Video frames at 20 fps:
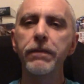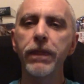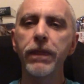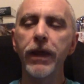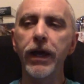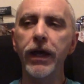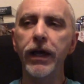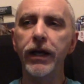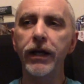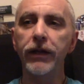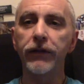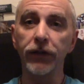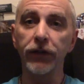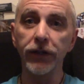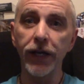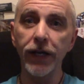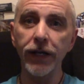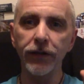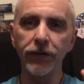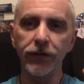And it's a
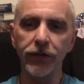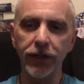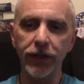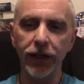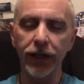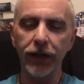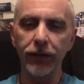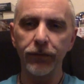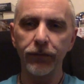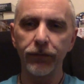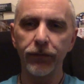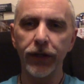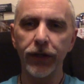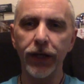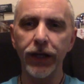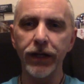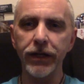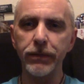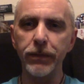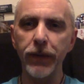legacy game, and
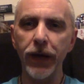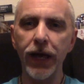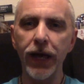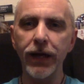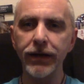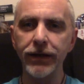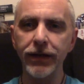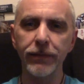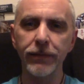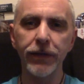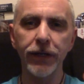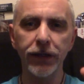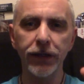that is Pandemic